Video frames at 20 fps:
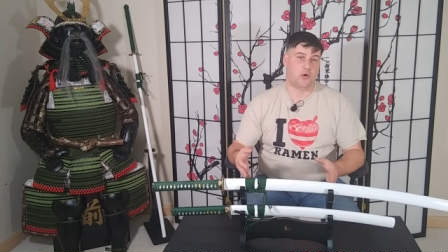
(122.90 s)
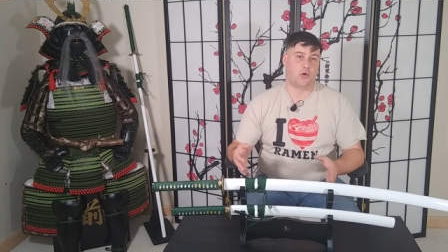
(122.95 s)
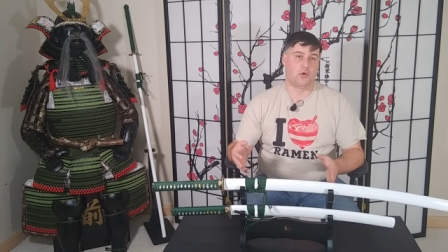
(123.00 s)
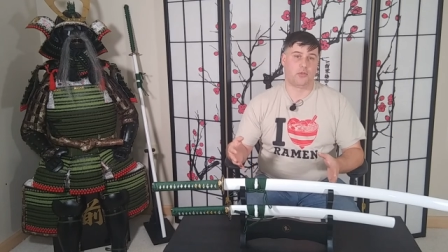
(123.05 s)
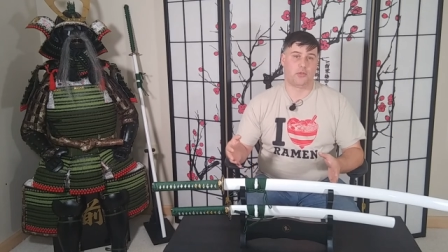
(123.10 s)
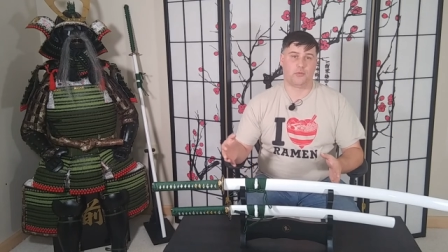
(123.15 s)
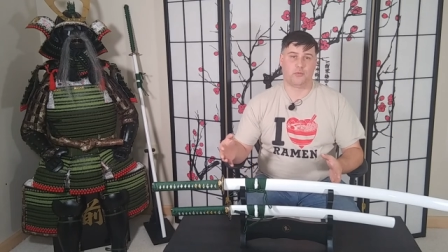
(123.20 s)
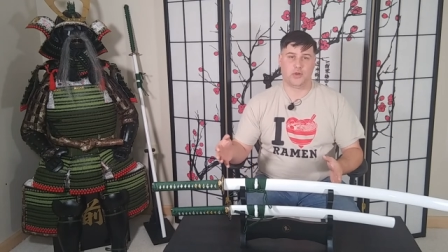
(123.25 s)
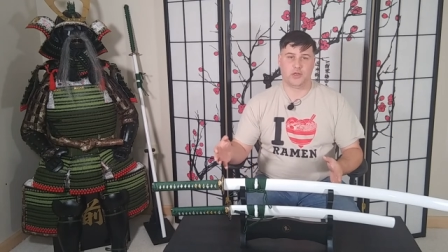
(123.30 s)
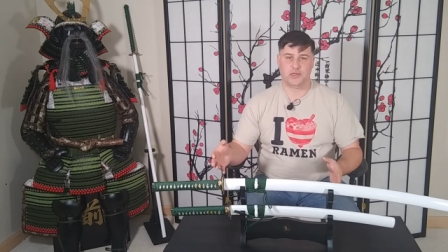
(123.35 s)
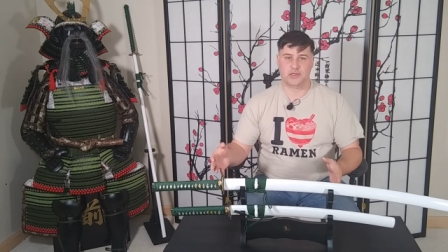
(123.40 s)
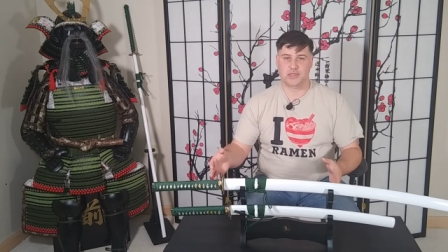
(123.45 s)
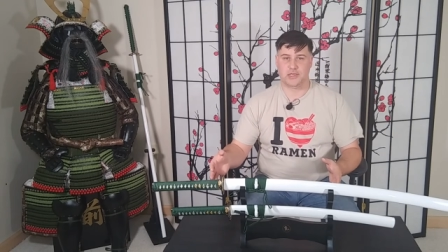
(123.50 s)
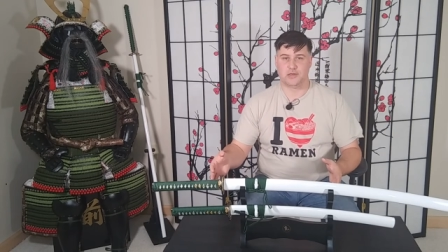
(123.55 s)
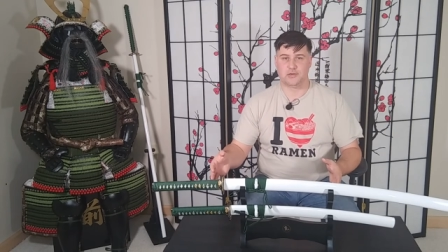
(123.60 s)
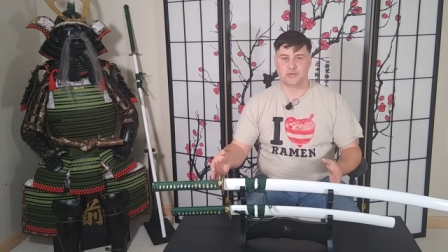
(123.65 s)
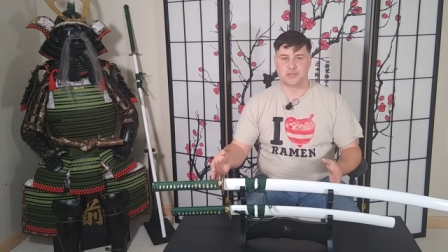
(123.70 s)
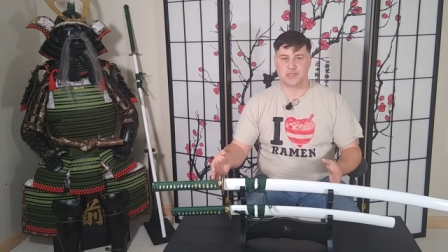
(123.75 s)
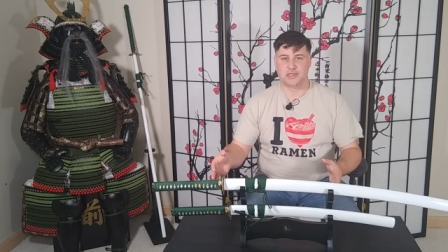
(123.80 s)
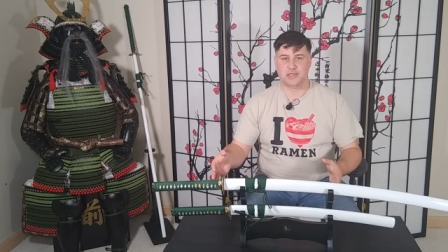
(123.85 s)
all three
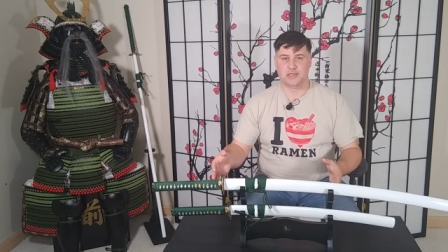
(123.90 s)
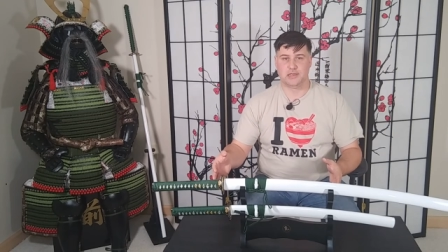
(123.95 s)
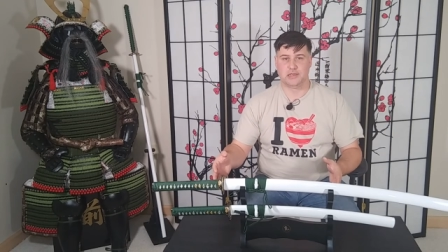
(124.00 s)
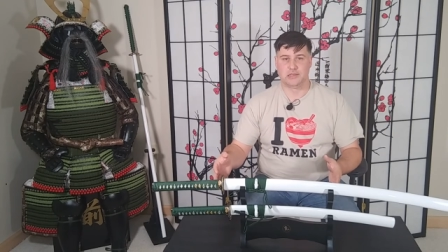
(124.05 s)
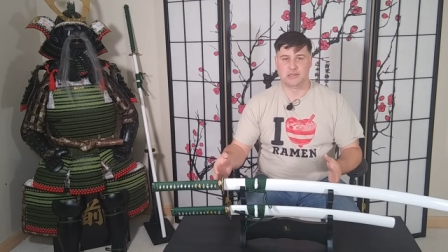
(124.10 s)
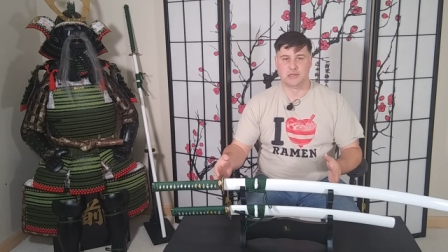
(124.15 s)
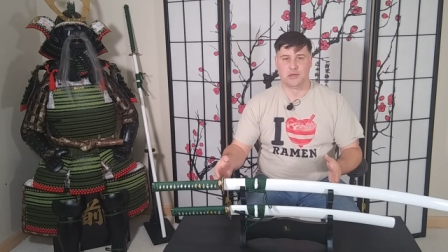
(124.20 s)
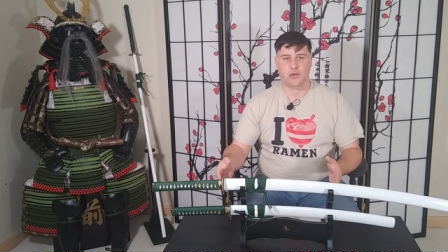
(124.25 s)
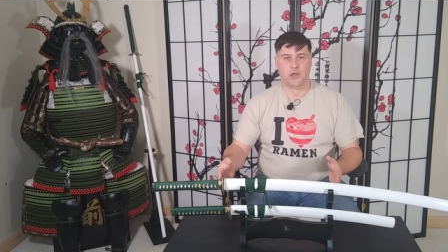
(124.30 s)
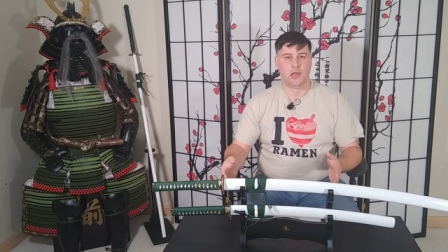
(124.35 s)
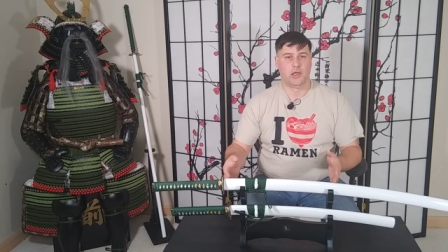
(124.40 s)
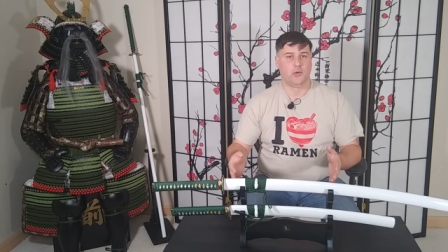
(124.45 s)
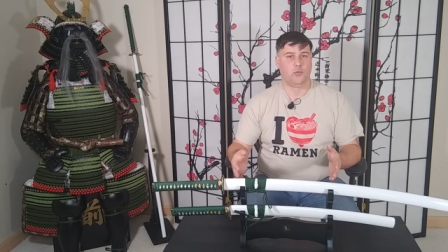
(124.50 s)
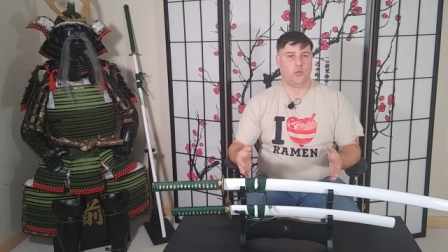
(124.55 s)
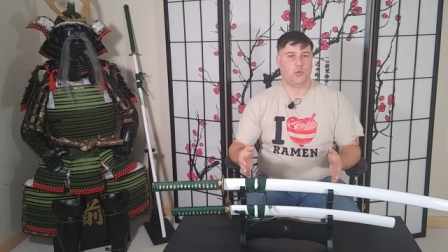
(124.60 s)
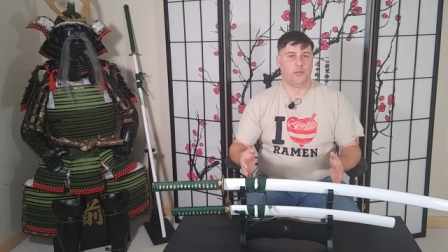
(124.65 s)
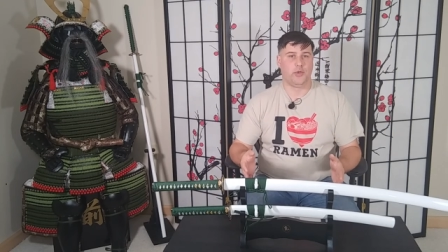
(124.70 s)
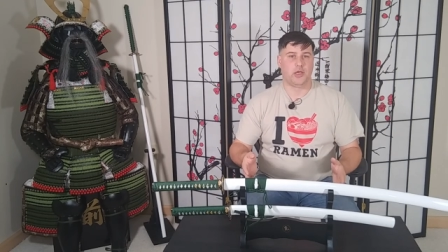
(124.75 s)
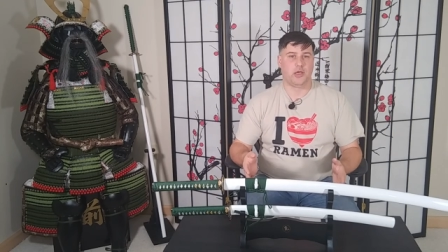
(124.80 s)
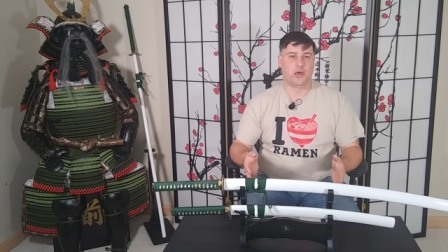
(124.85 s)
DLCs,
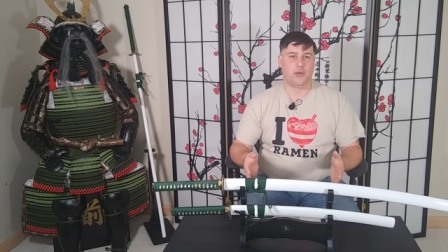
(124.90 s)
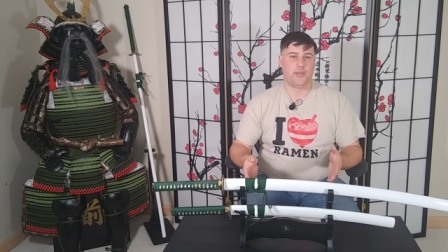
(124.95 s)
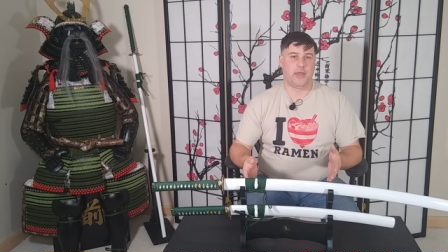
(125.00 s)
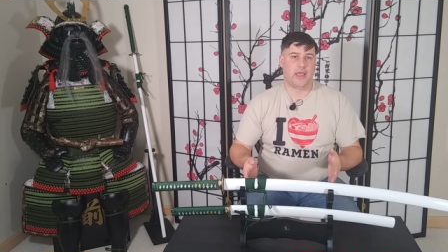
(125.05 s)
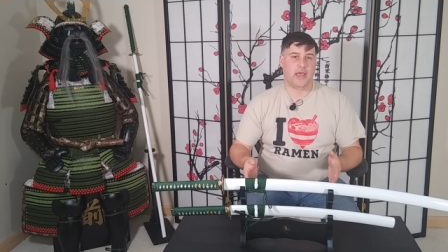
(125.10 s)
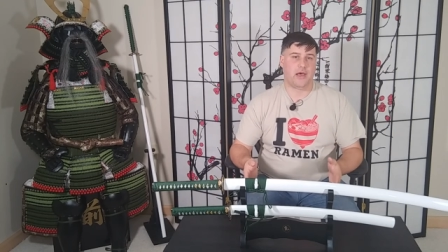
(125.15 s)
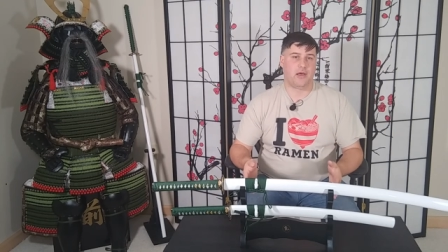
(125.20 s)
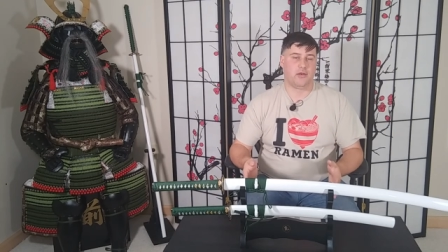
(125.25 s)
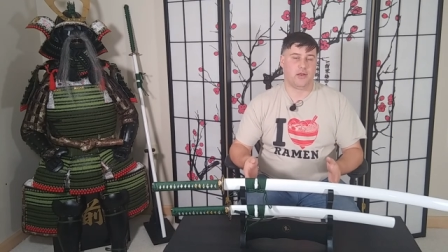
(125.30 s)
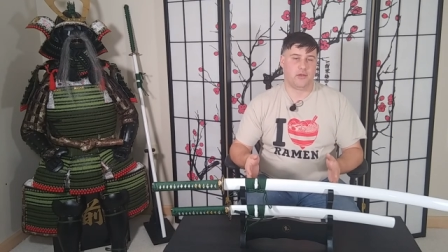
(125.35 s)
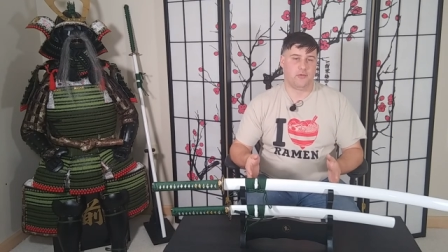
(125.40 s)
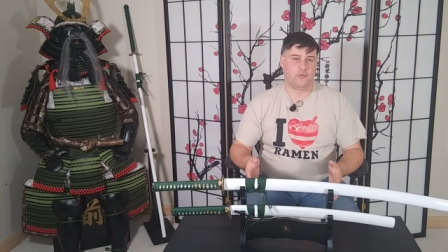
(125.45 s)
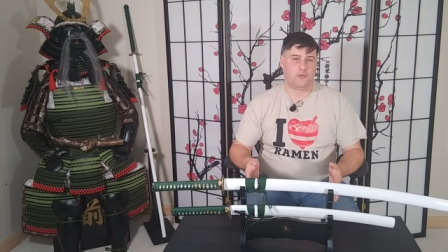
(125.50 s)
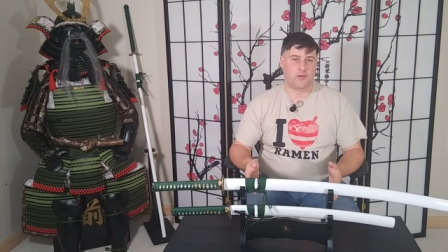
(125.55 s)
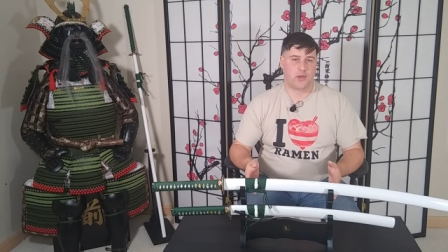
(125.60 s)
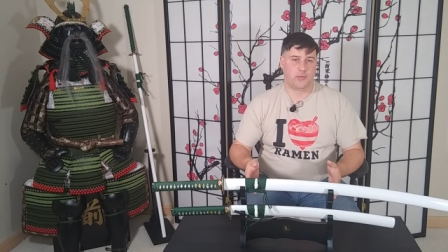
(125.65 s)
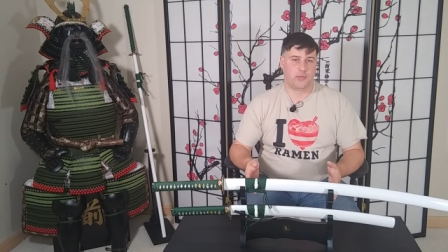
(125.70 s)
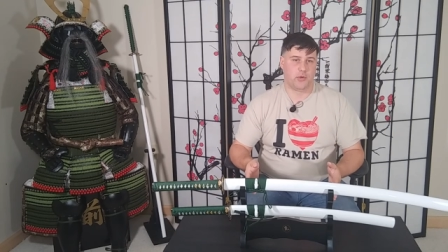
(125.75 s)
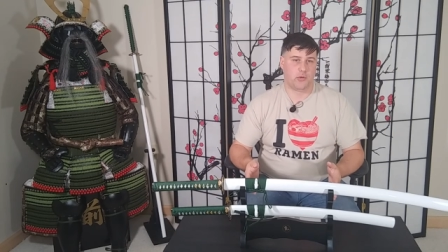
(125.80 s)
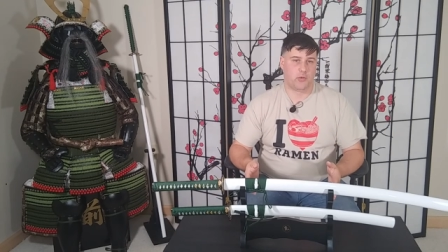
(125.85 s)
will be coming out in
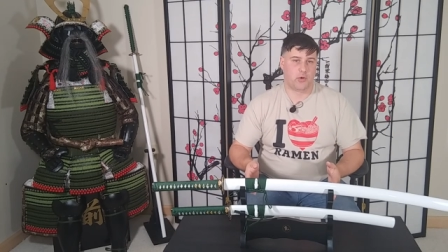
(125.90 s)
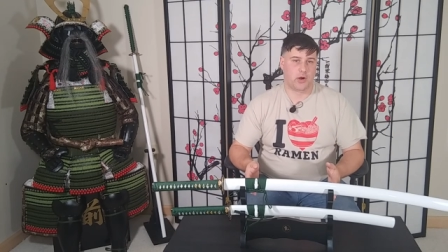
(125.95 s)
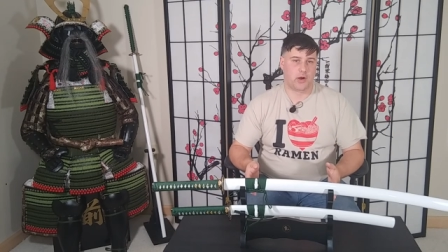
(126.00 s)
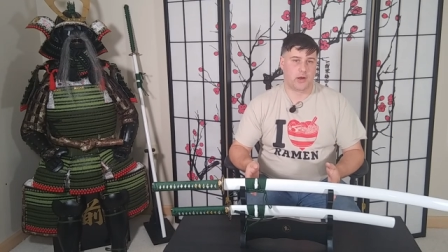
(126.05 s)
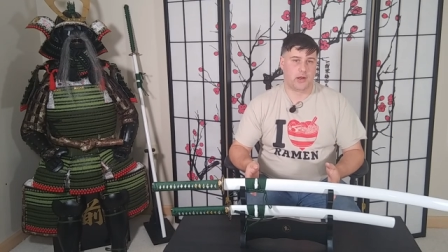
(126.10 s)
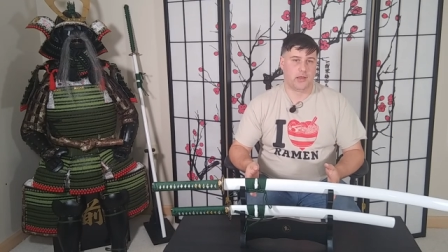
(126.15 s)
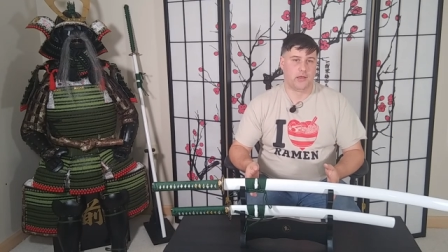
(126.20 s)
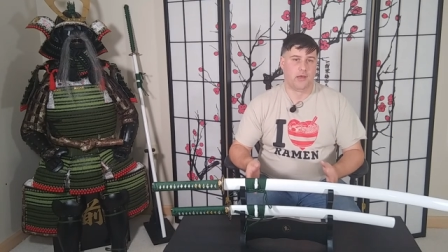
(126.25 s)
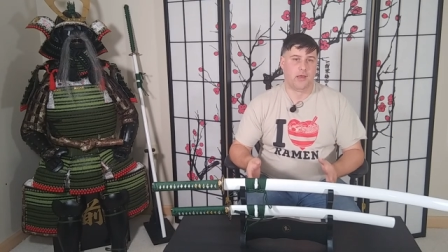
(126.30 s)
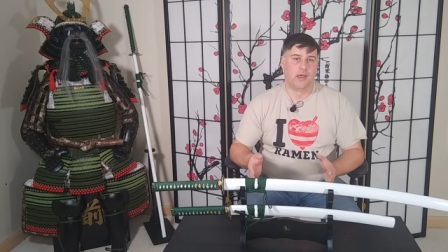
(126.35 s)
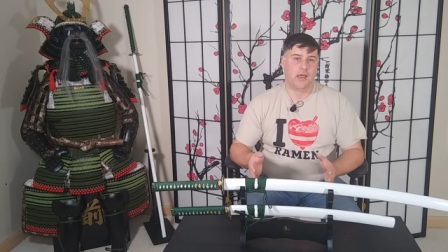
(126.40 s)
February.